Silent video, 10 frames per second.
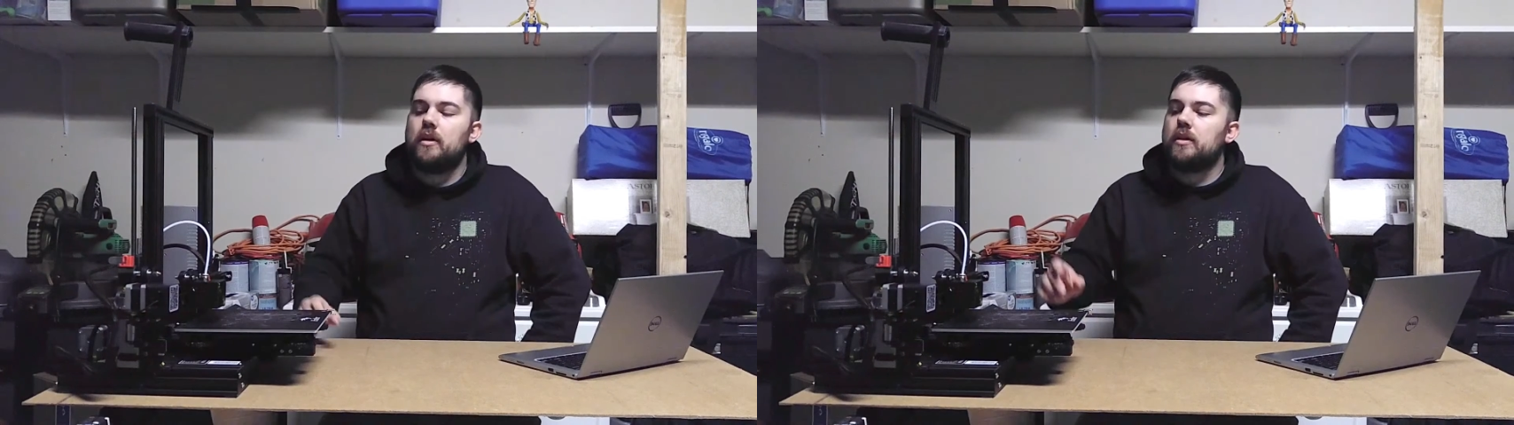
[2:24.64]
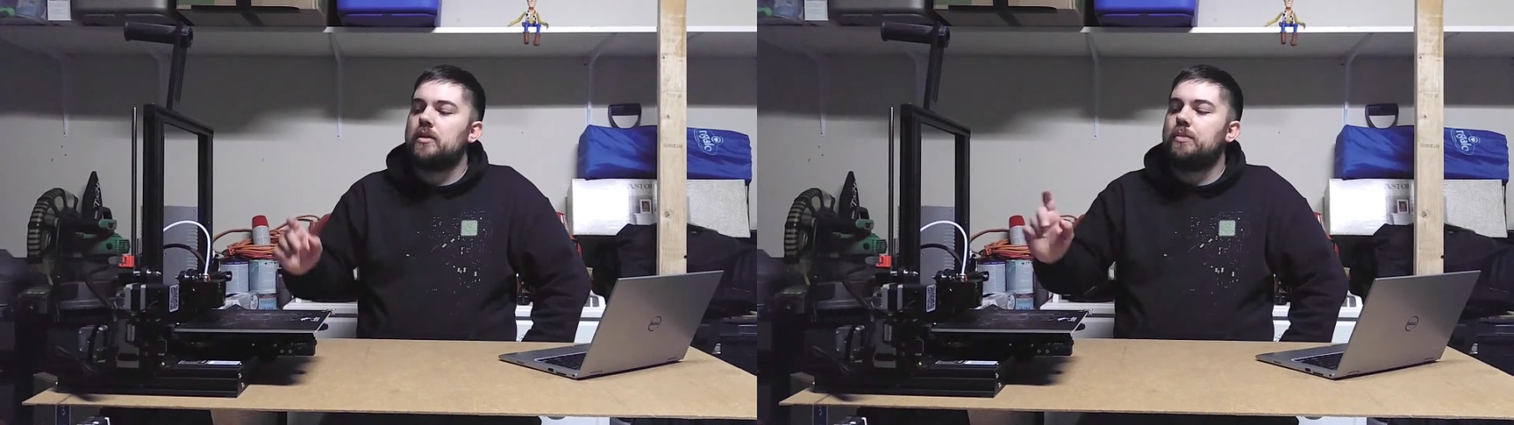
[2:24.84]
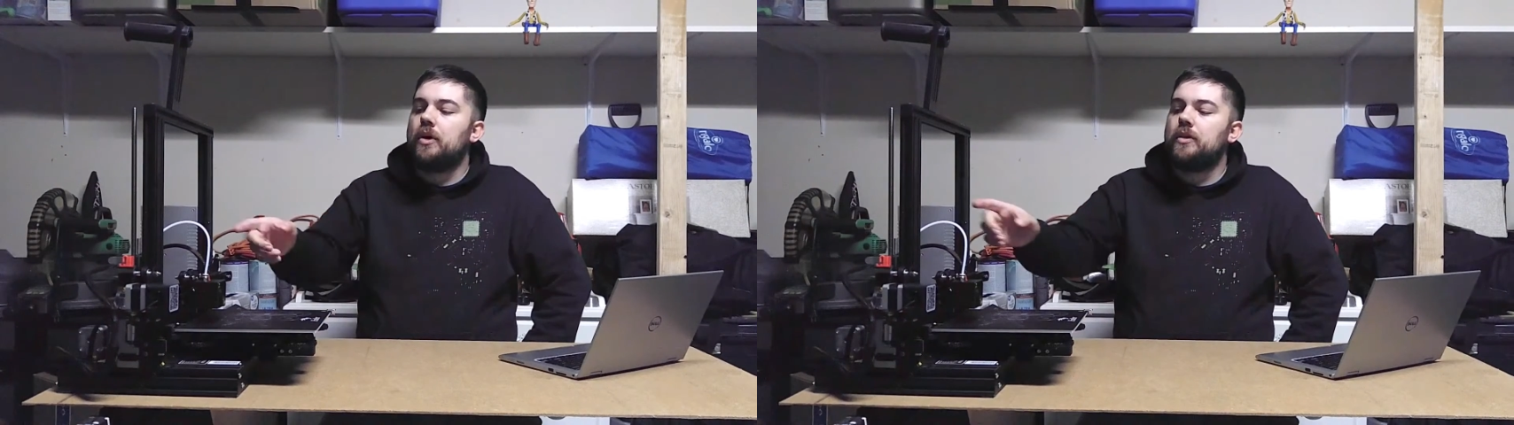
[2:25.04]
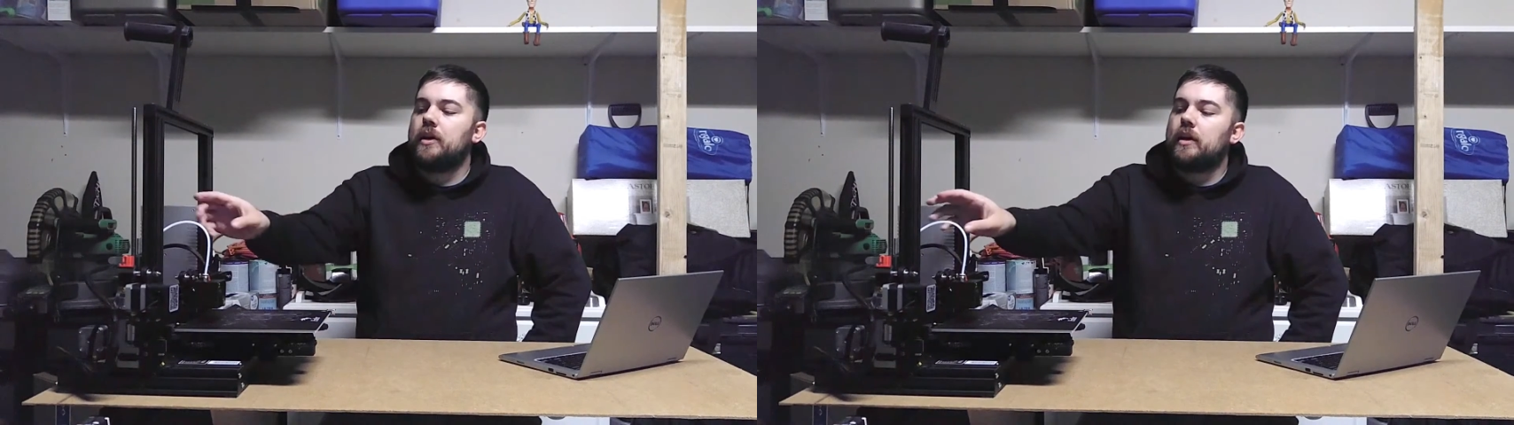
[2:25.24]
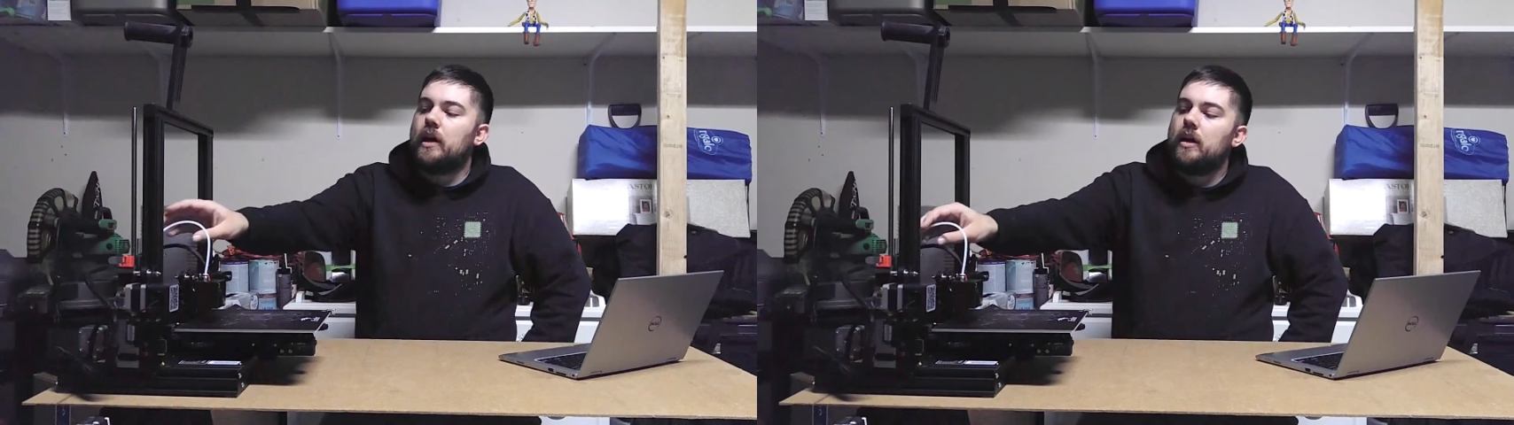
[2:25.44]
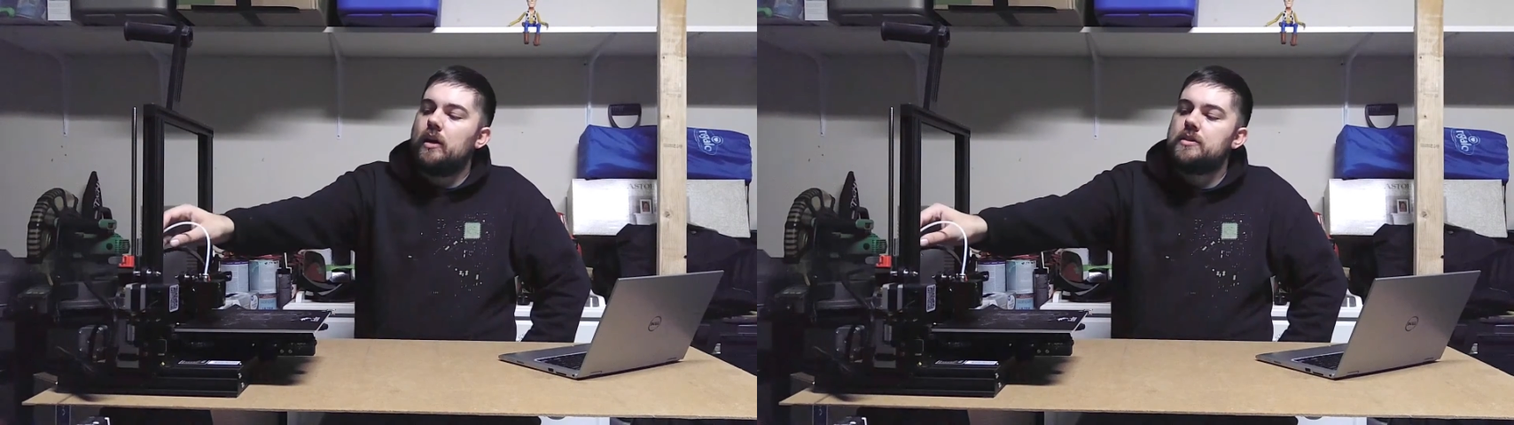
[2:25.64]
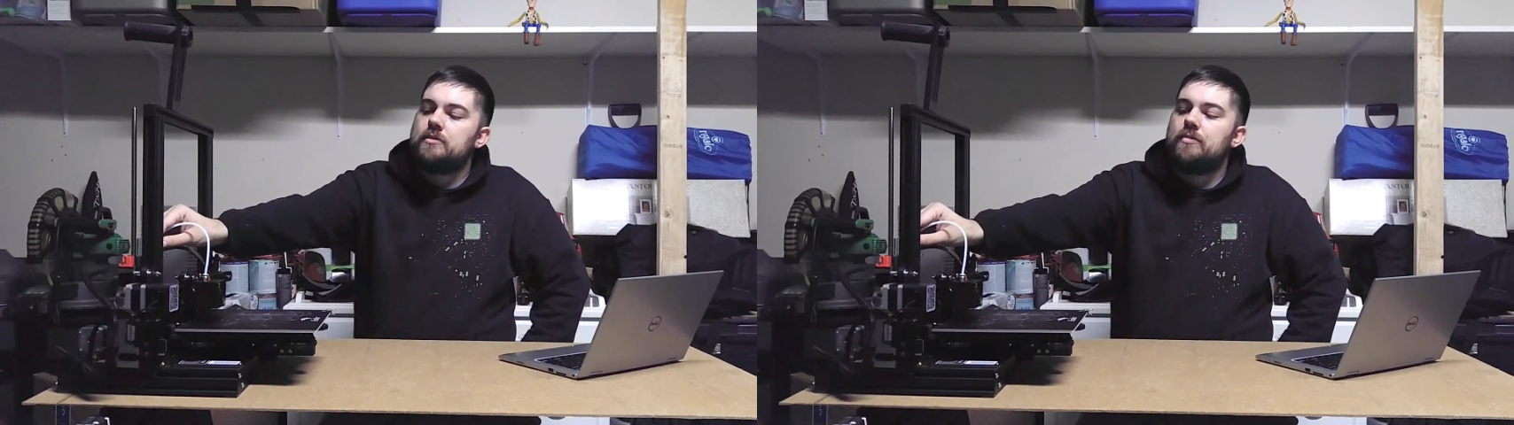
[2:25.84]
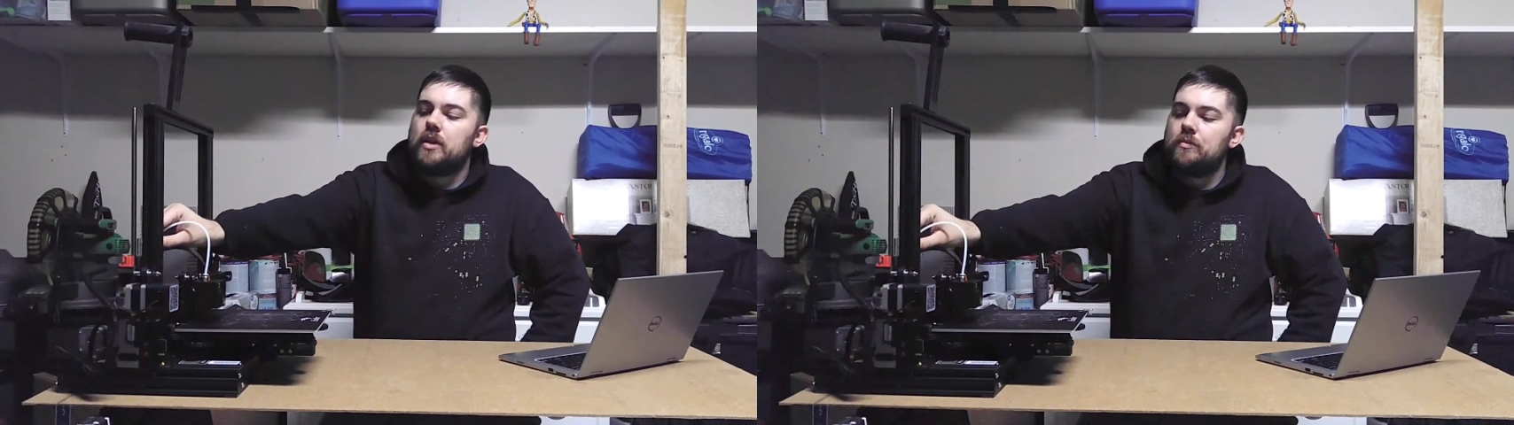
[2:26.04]
The part that carries the
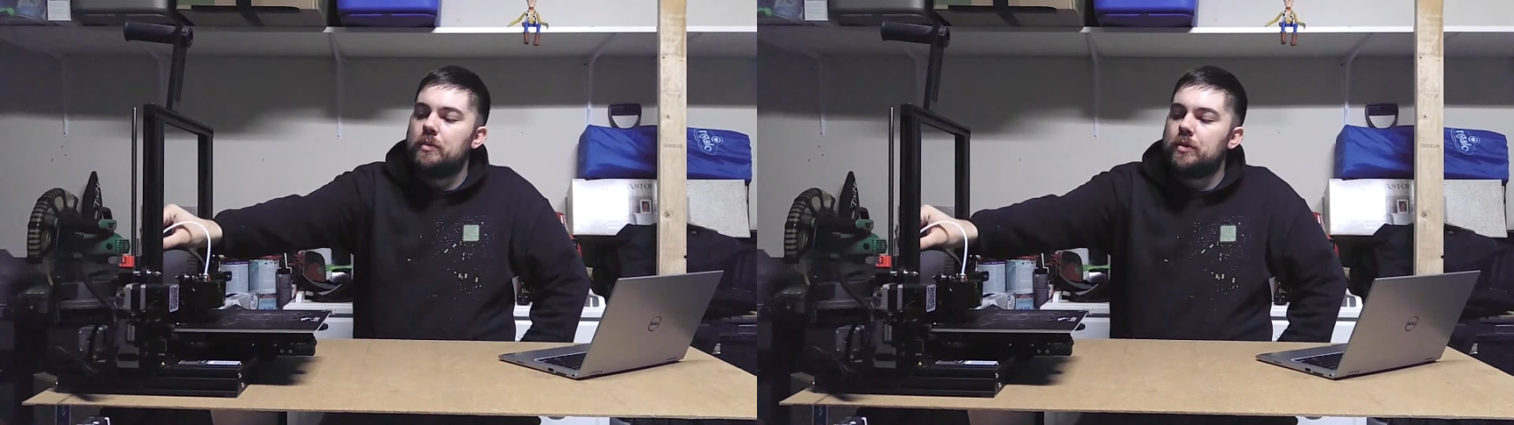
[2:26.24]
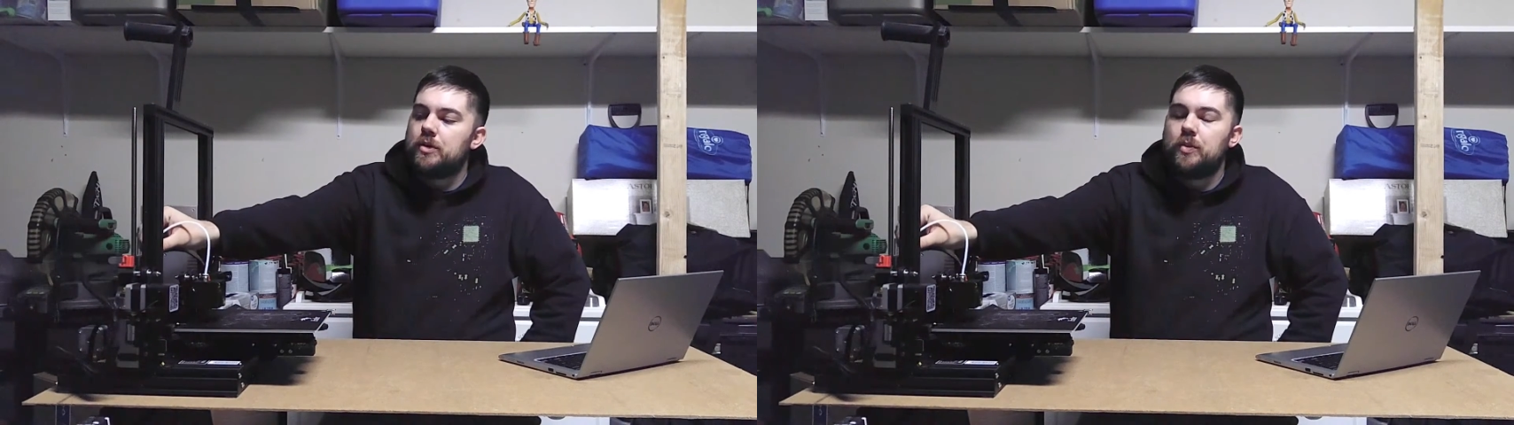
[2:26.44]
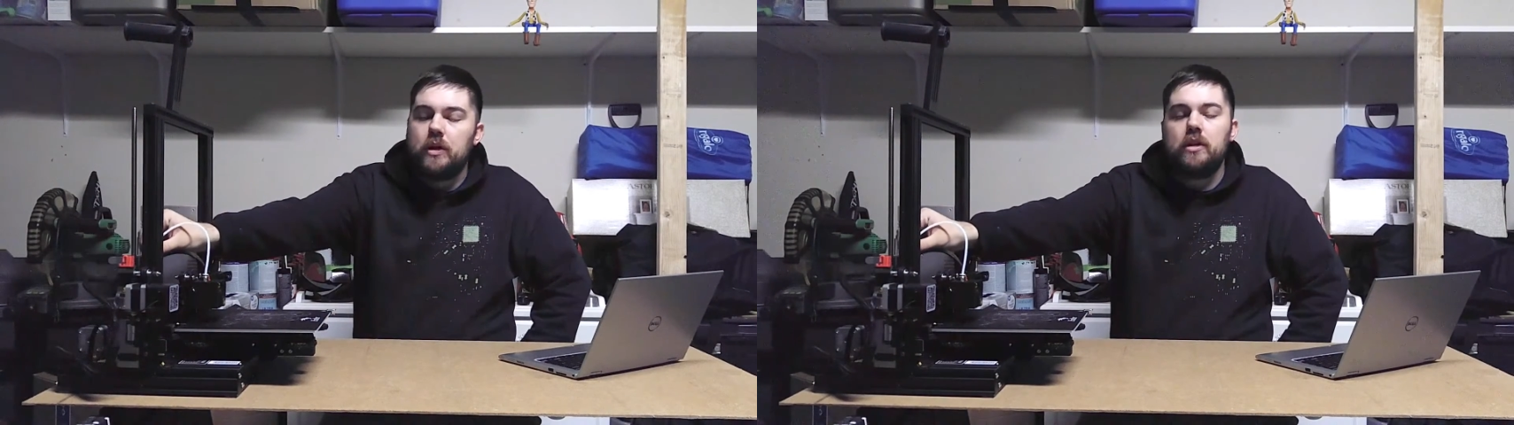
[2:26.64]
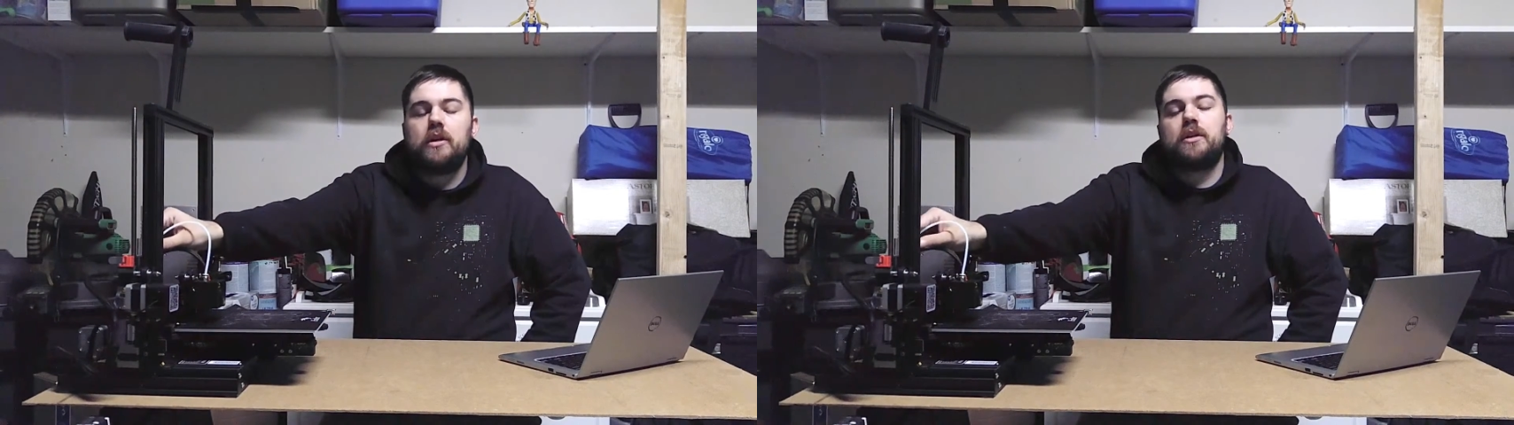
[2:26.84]
filament between the